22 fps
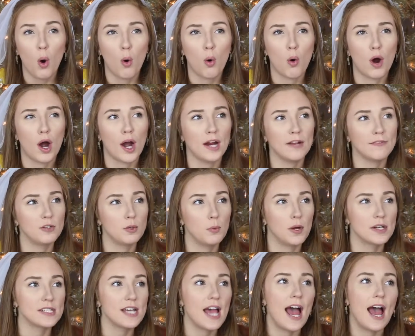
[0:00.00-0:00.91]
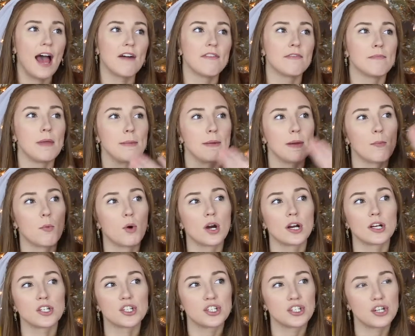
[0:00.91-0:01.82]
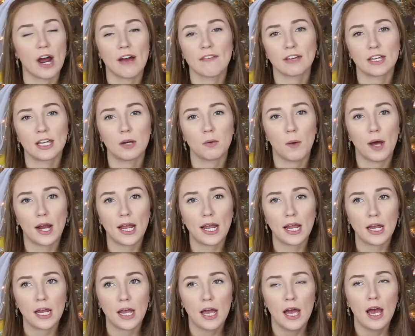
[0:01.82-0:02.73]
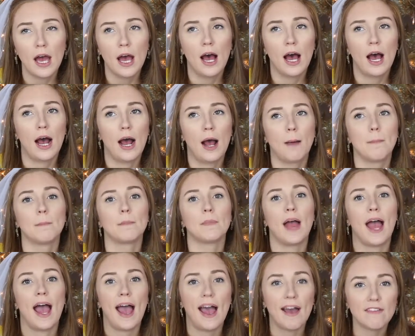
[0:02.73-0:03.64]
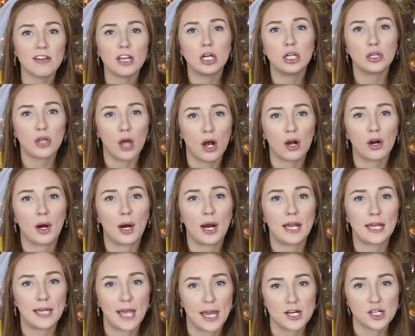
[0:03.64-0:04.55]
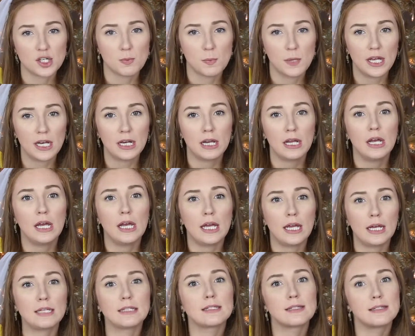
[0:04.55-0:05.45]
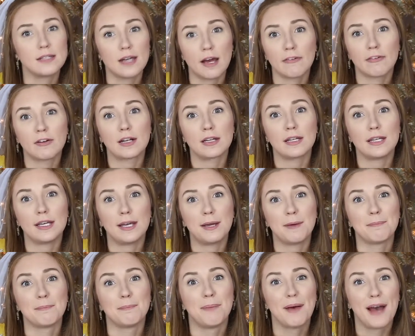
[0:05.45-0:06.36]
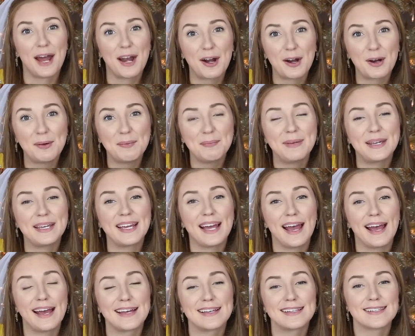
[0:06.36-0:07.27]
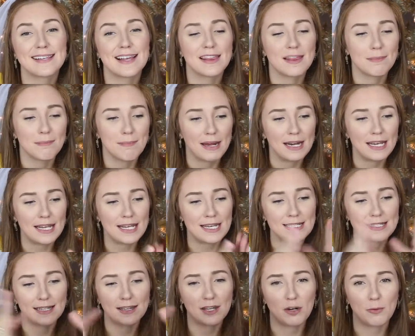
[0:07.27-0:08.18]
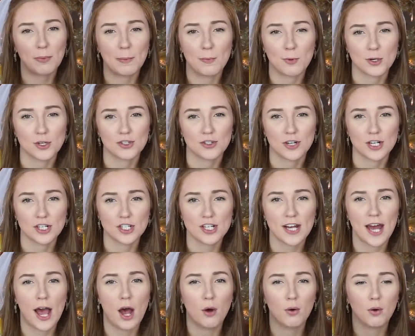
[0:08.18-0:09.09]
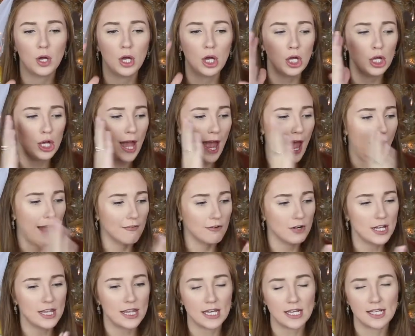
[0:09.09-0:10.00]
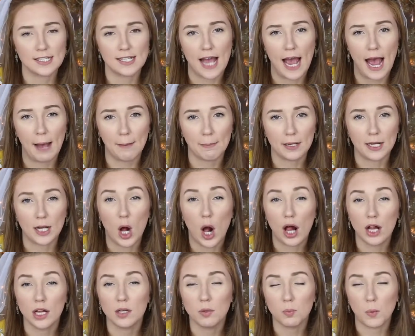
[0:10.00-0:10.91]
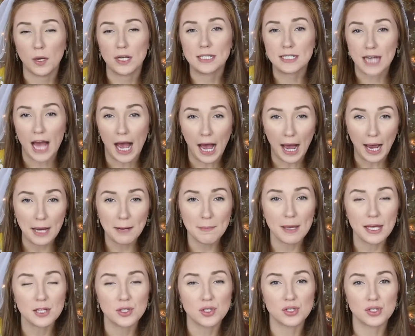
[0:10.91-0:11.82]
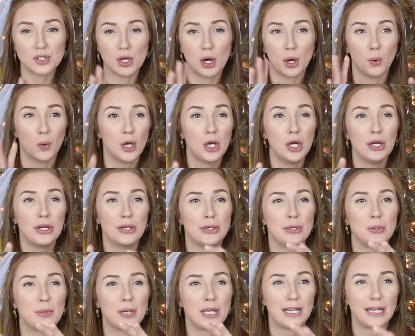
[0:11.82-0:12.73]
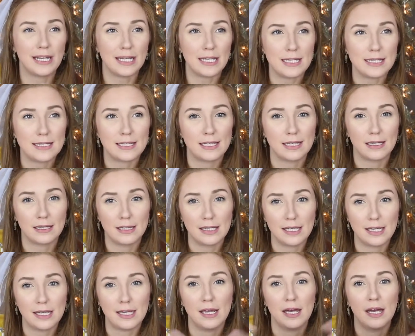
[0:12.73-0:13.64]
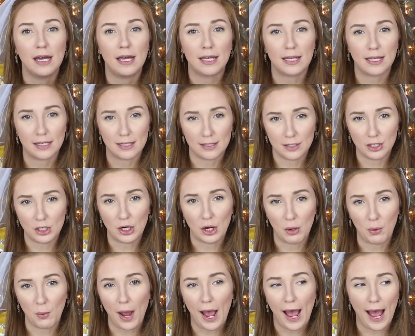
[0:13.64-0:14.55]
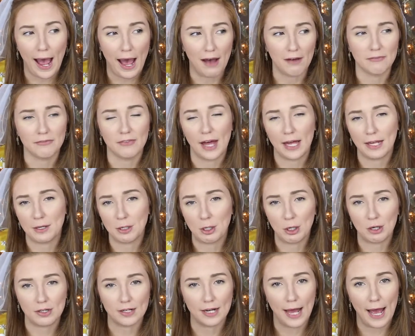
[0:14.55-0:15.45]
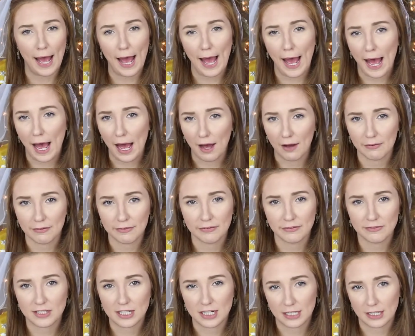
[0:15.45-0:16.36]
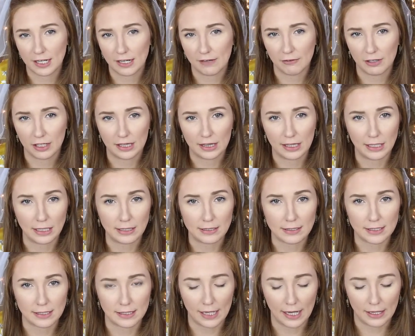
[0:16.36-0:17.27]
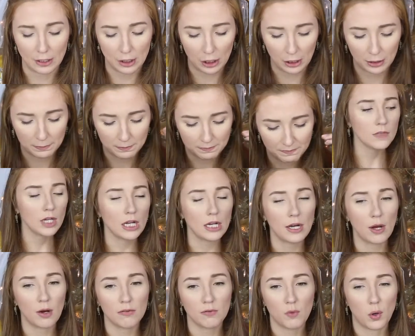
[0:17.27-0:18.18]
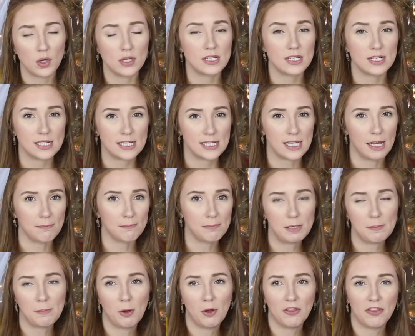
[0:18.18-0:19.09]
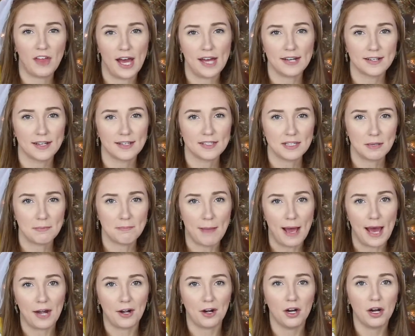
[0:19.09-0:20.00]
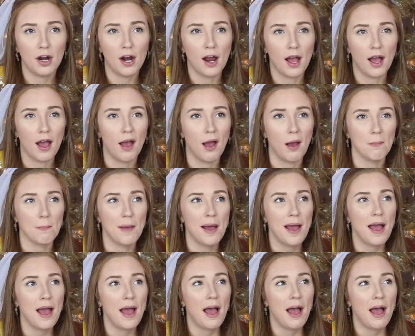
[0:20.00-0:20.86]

or if you want to have maybe a more extravagant wedding. Um, having a longer engagement is definitely better because the money is a little bit more stretched out. Everything isn't happening all at one time and so you can easily you know, have that year and a half to get everything together. Now, of course, to some people that doesn't matter. Um,